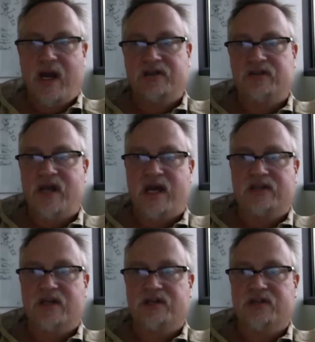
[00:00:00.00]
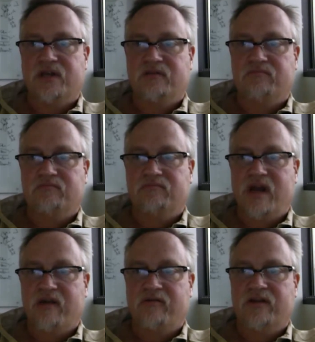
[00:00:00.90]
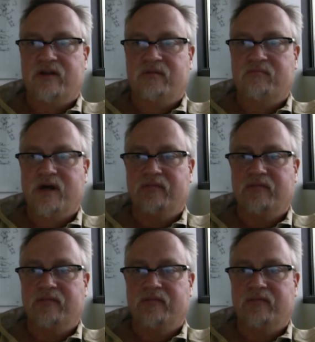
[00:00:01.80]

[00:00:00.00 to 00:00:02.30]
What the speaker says: has access to everything, but